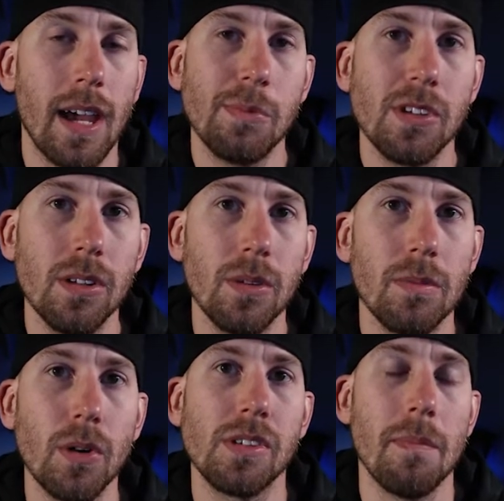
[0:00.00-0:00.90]
absolute
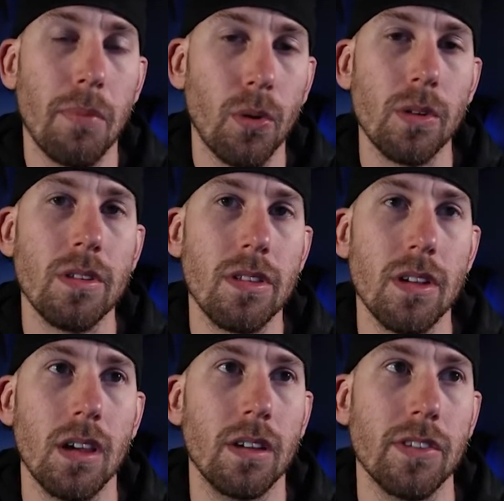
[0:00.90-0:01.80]
most important
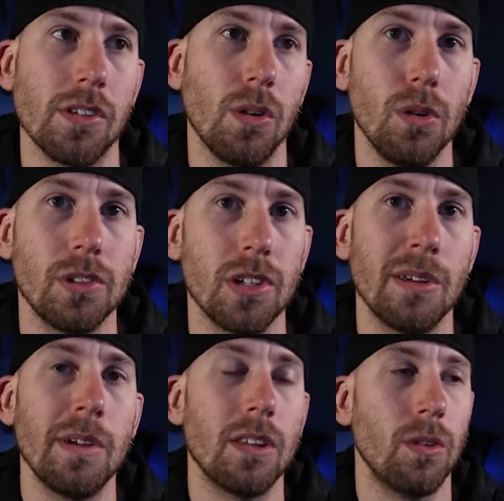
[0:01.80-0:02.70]
thing of this whole
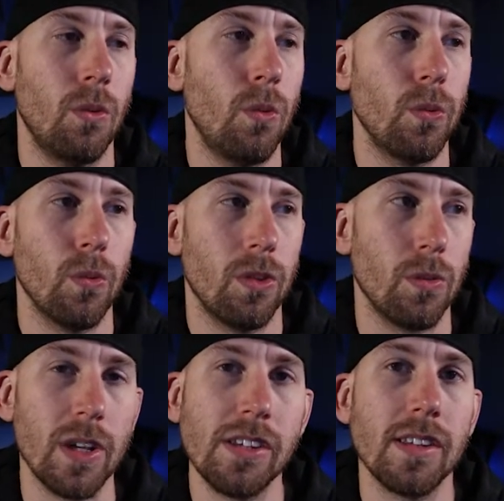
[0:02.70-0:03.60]
tournament, the
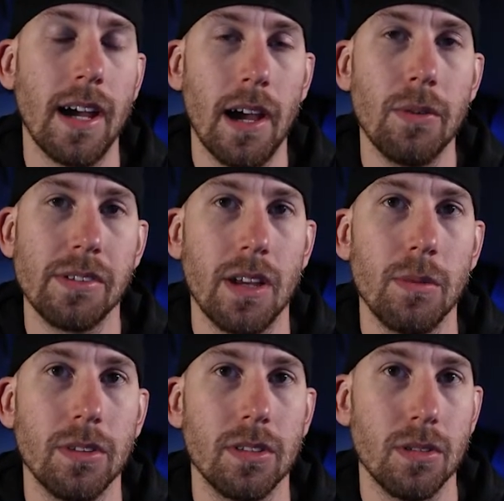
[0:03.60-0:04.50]
reason I was
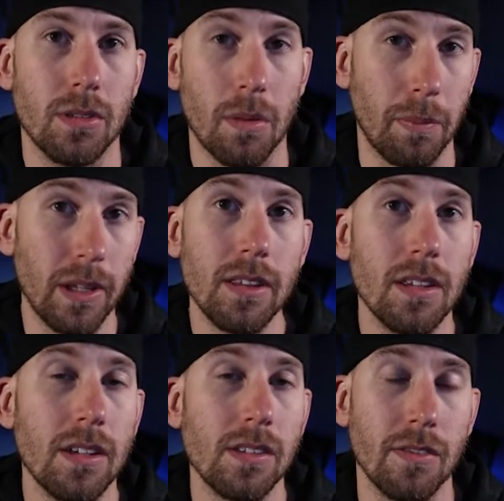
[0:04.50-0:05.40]
able to complete
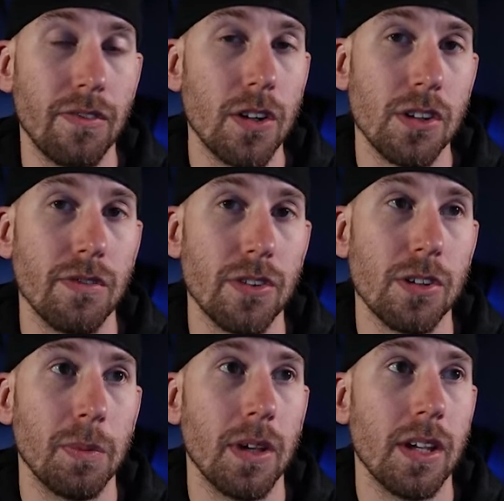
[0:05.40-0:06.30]
this and finish in
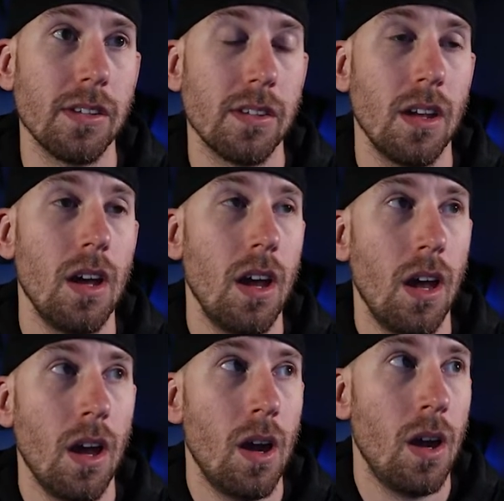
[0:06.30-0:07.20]
first place,
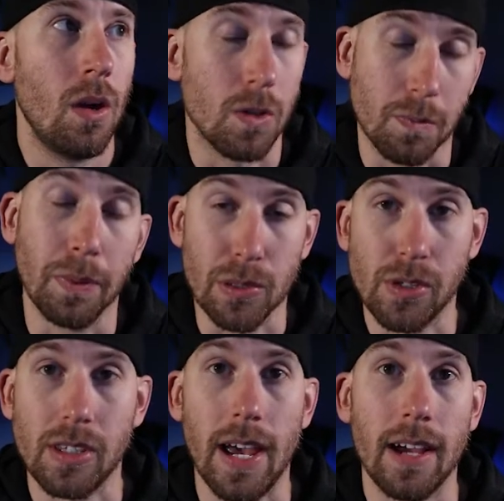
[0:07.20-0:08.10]
was
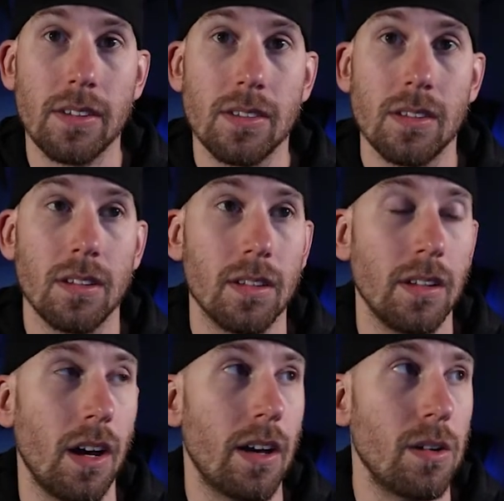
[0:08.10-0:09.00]
Bluestacks.
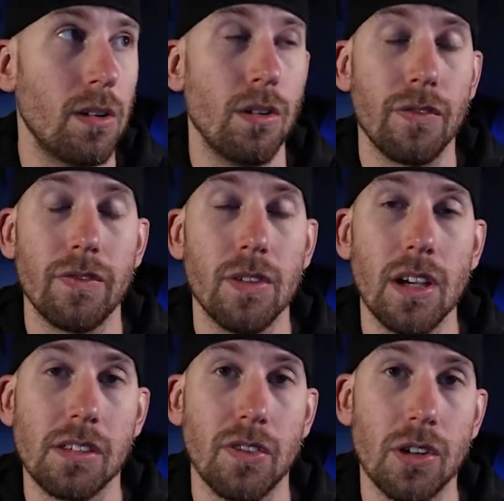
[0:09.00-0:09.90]
Now, I don't know if you
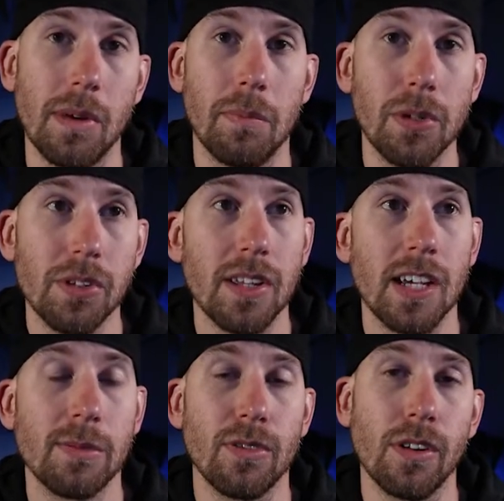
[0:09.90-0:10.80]
guys have heard about
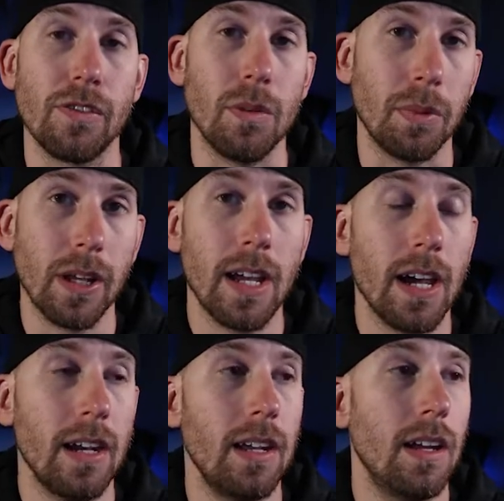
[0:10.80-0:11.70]
Bluestacks before. If you play
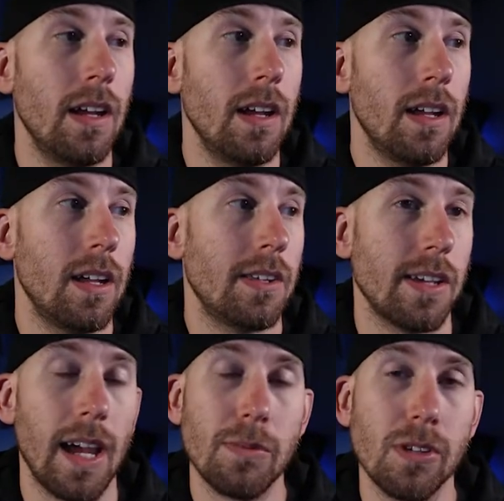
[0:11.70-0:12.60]
on it, it's
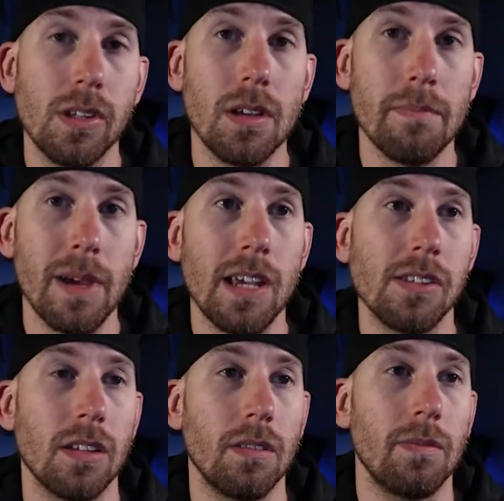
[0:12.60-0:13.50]
absolutely
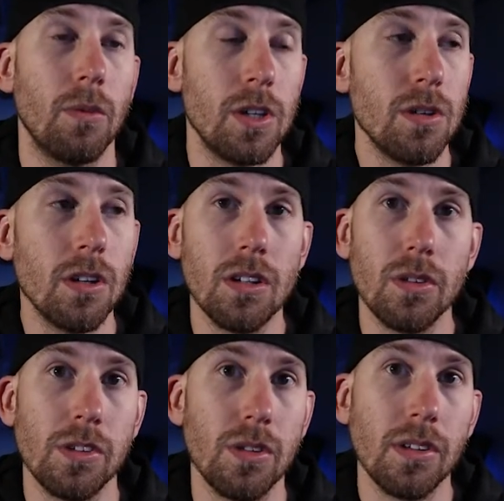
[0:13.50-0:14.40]
amazing. What you can
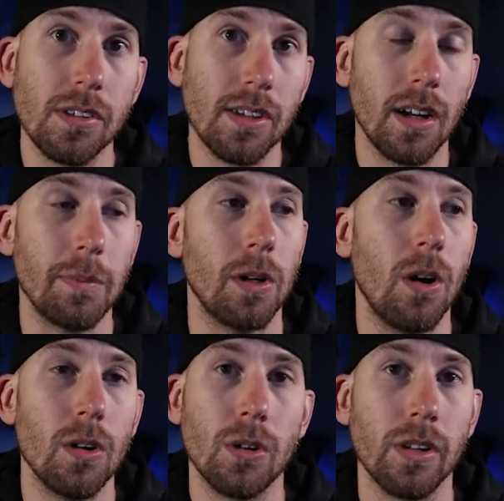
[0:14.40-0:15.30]
do is you can set up an
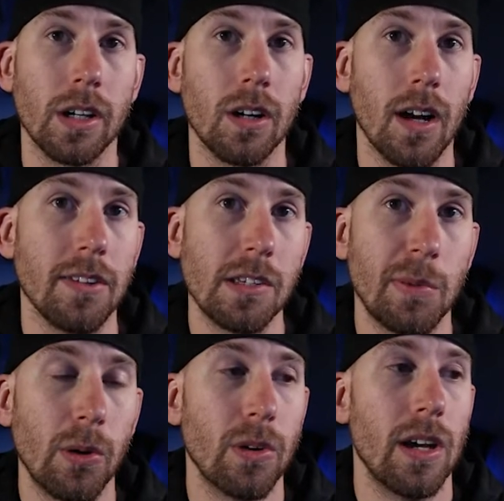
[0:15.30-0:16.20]
auto clicker on this
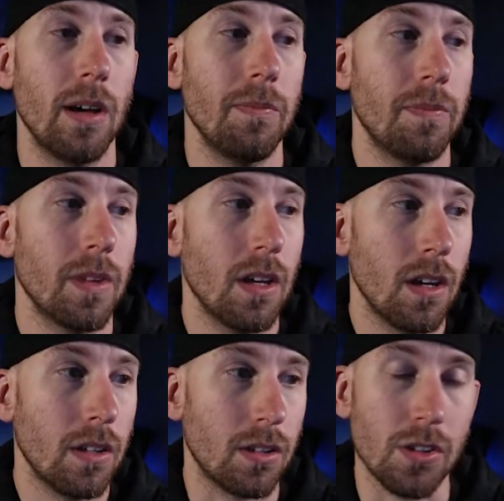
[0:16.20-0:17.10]
program
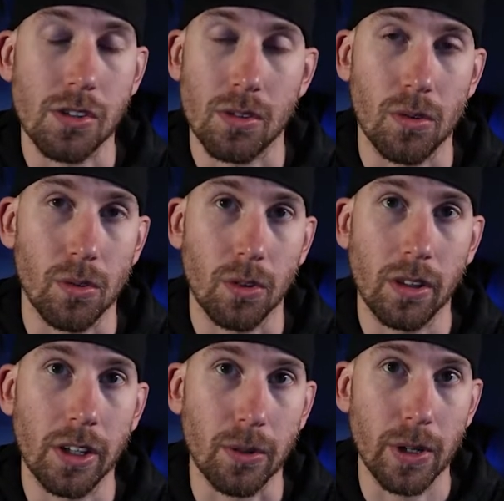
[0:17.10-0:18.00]
to just
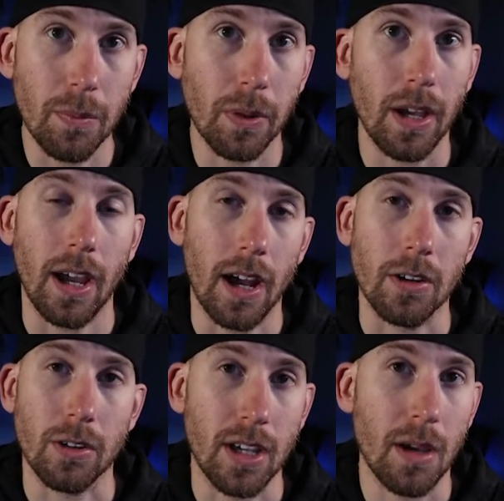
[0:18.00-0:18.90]
click replay
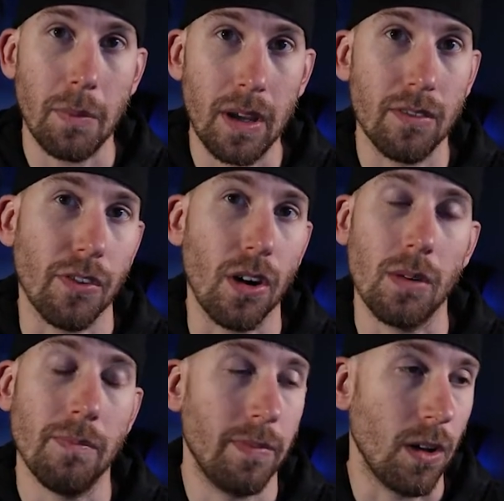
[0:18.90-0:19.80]
on your campaign
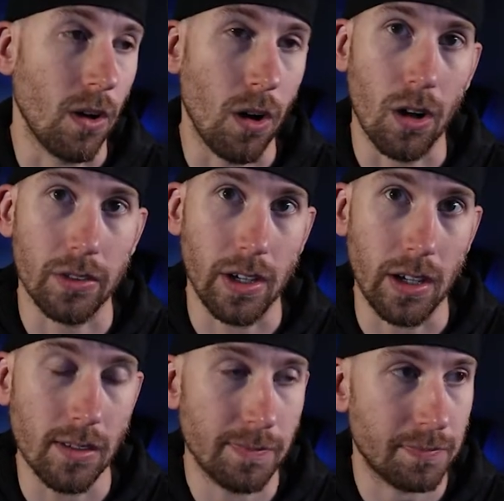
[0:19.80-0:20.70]
farm all
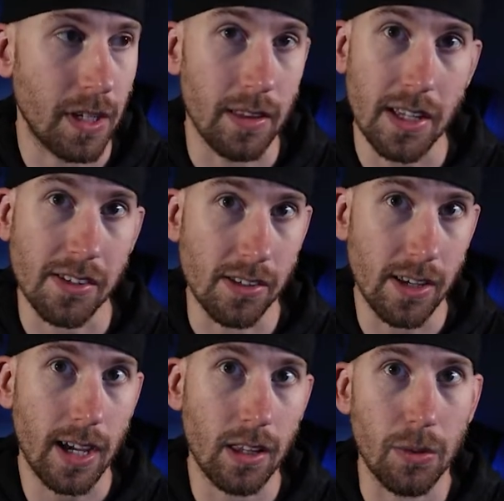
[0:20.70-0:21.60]
night. And that's
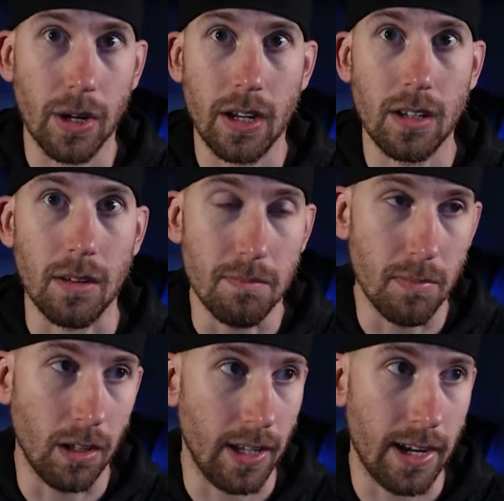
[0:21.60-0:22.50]
exactly what I did
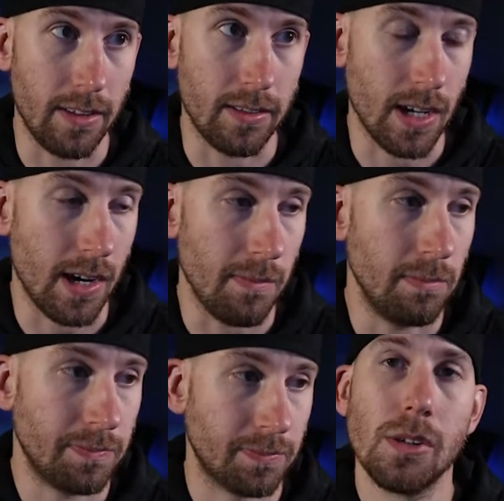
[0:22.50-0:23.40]
a lot of the time.
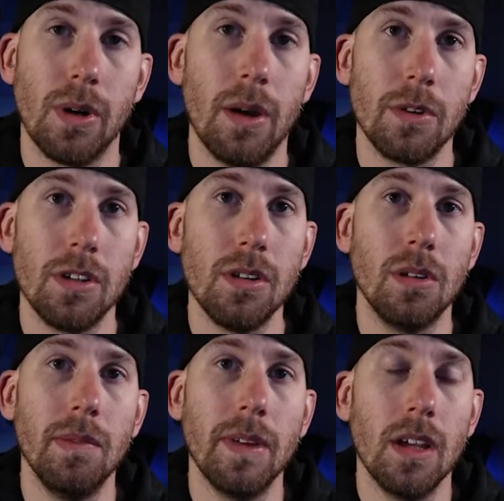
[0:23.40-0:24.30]
So what I would do